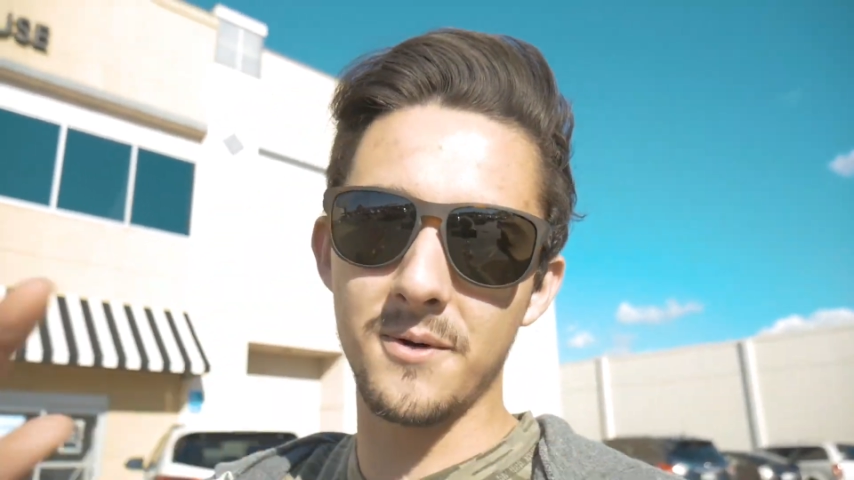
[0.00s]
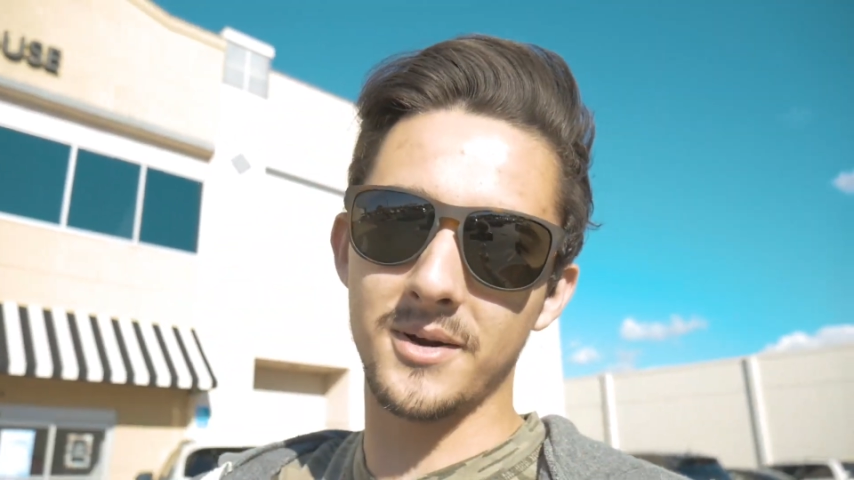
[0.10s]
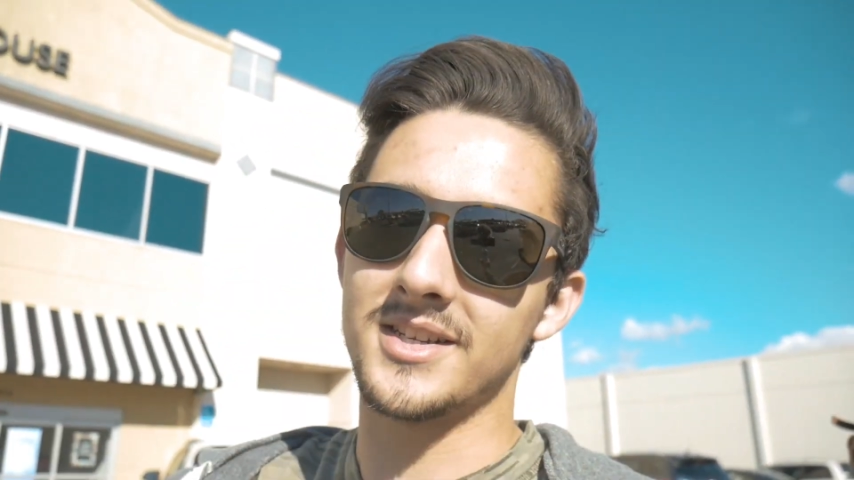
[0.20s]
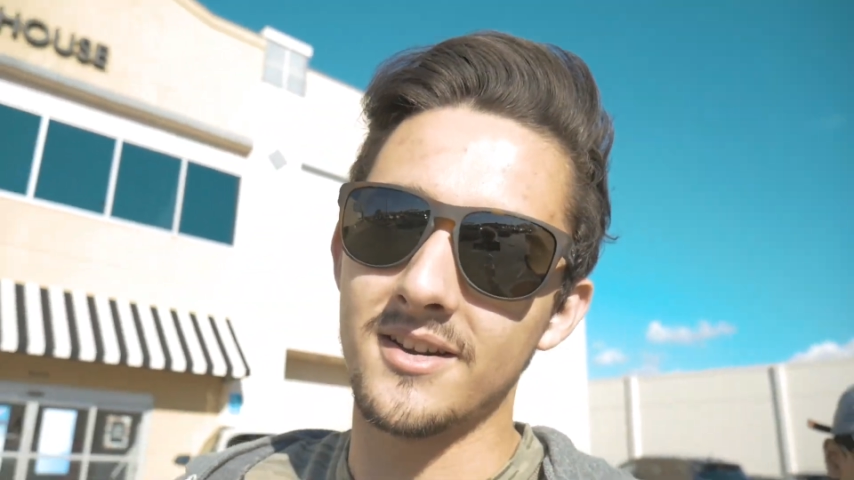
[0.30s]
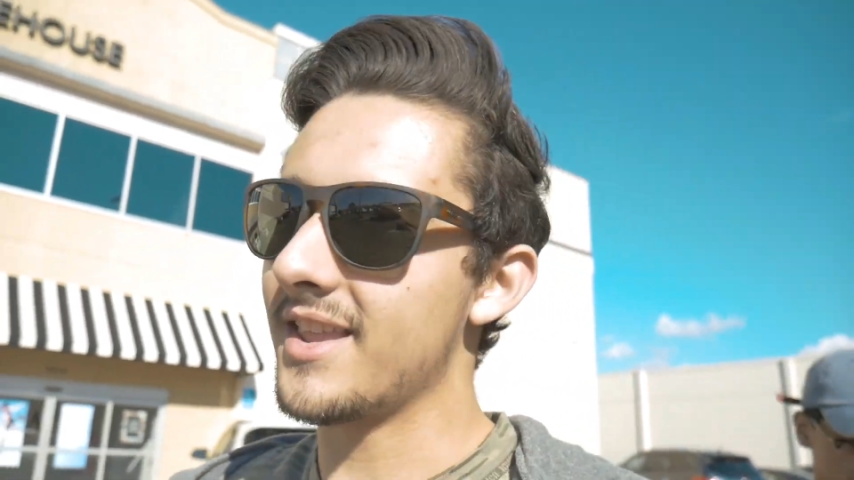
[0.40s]
to
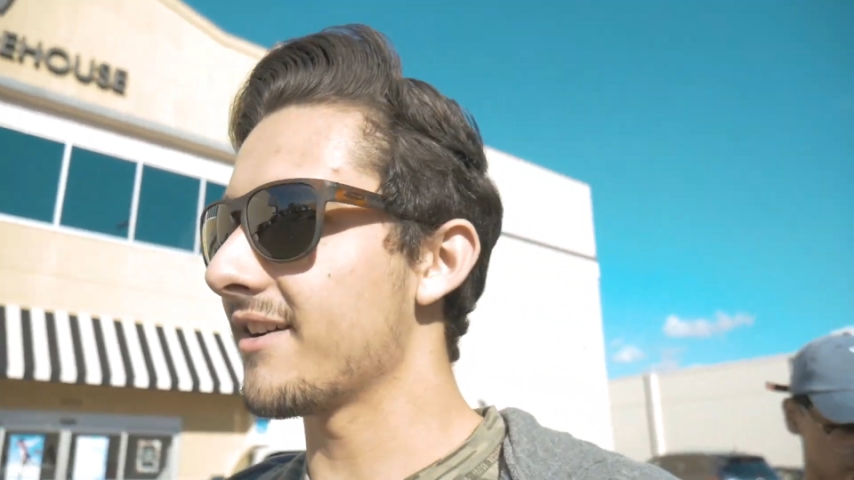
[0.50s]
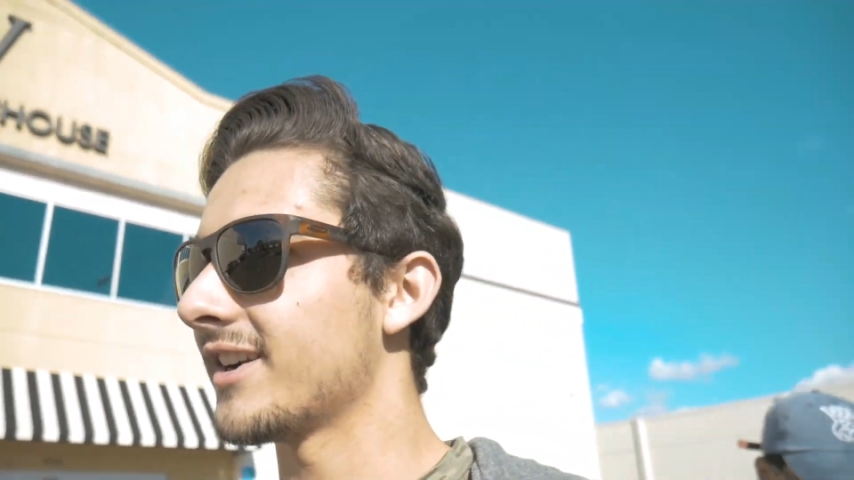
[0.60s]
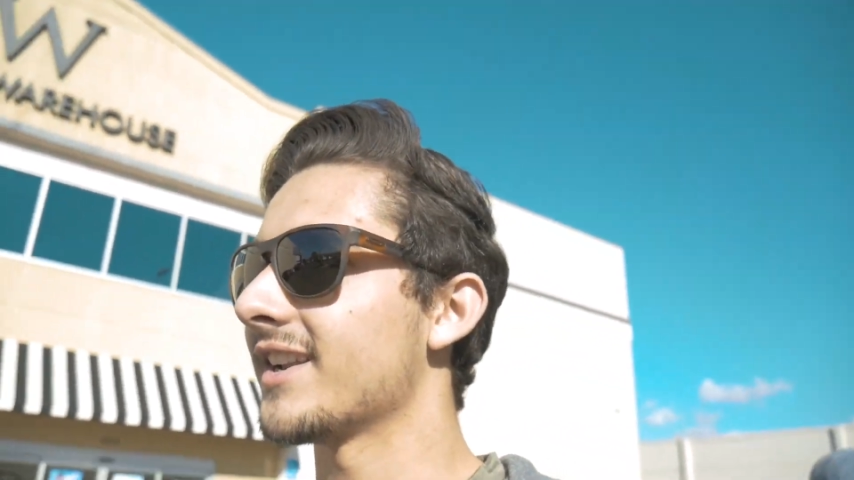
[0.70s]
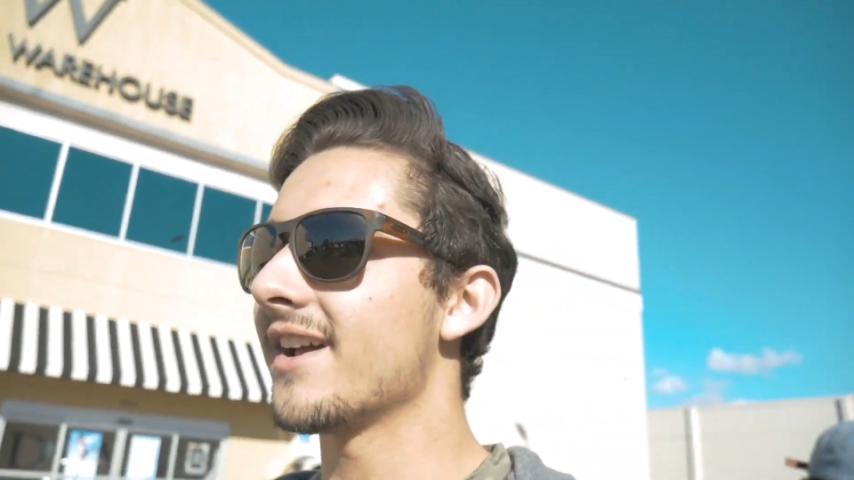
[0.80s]
focus on that right